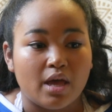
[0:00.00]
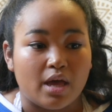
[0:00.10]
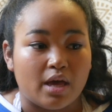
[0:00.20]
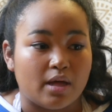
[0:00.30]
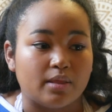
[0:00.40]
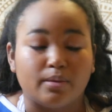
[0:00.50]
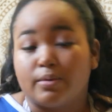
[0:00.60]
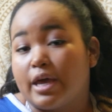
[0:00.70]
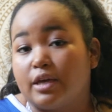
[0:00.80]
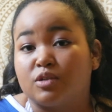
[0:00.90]
and
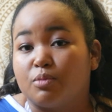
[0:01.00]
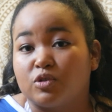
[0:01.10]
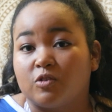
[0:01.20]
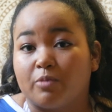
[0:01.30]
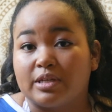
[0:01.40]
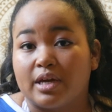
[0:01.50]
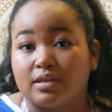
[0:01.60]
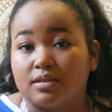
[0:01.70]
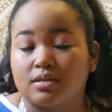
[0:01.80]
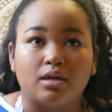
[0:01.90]
ace most of my
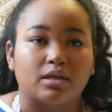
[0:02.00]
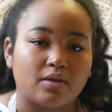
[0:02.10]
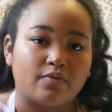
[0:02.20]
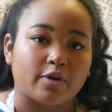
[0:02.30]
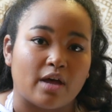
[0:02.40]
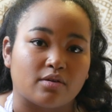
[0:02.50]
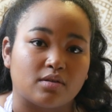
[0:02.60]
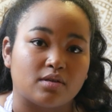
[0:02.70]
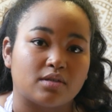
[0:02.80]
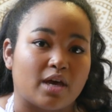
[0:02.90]
tests, except for
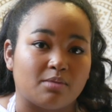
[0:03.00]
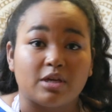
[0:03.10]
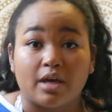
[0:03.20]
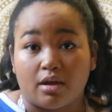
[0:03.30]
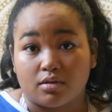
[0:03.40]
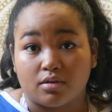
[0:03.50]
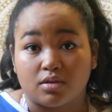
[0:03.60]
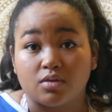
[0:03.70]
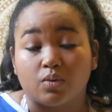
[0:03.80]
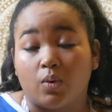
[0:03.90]
calculus. IB
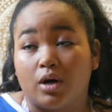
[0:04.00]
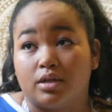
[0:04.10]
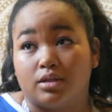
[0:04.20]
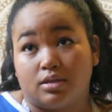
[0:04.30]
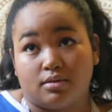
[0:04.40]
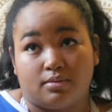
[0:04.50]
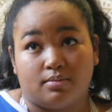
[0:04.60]
calculus was